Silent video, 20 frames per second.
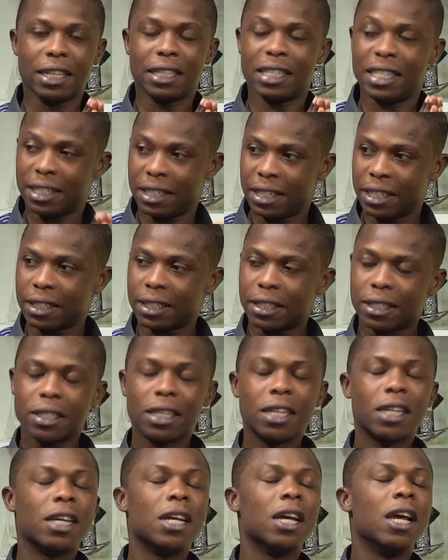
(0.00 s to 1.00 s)
disease,
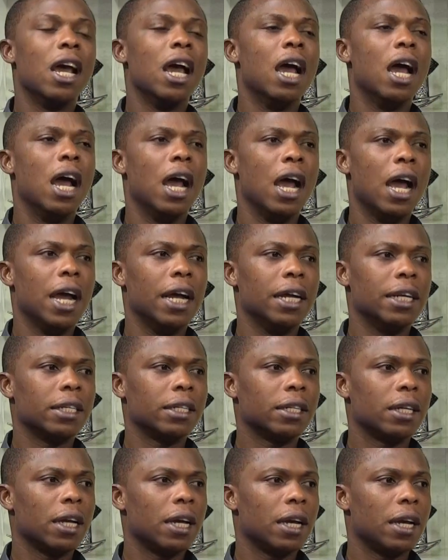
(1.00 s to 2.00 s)

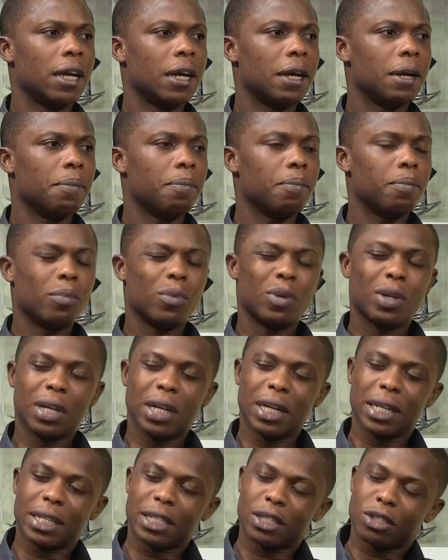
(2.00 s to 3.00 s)
and
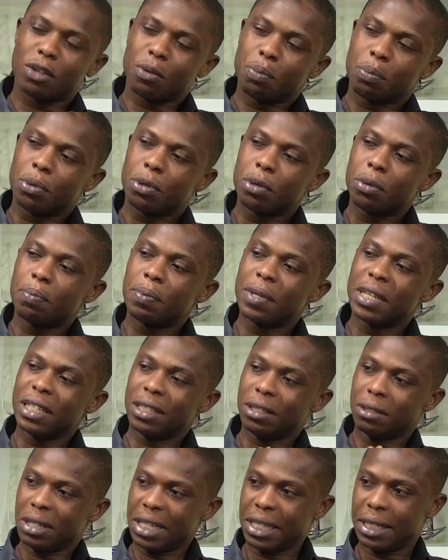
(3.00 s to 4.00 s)
it is not properly
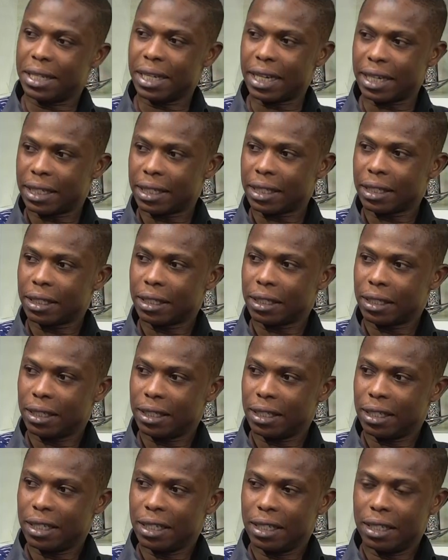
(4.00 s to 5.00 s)
treated,
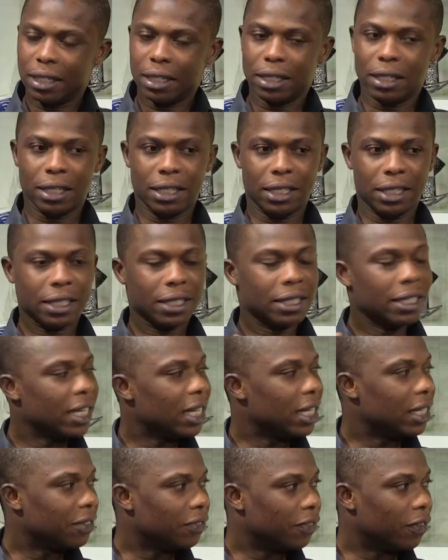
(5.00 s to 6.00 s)
and it
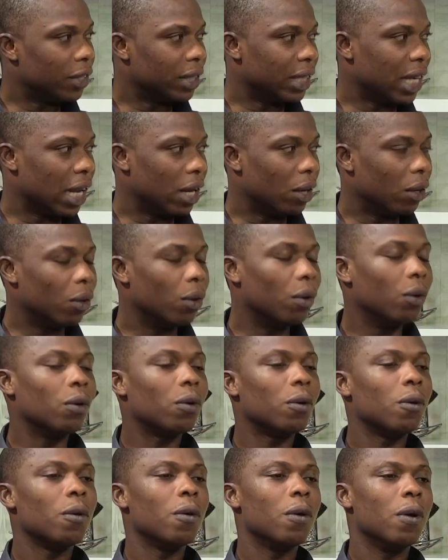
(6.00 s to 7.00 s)
stays for that long,
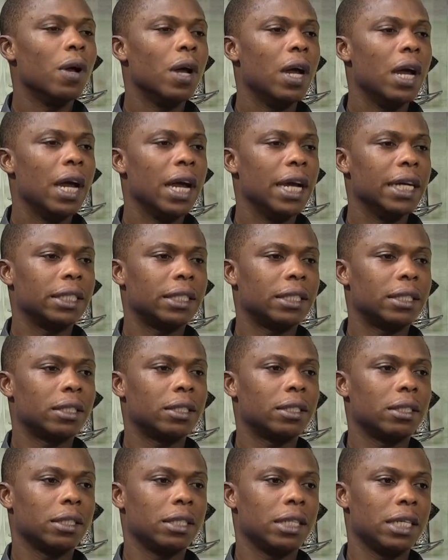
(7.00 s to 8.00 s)

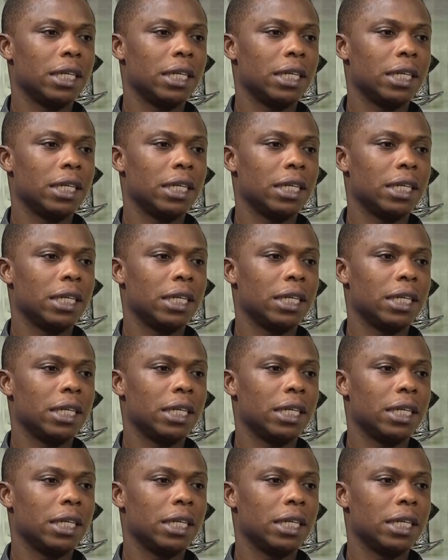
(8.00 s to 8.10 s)
it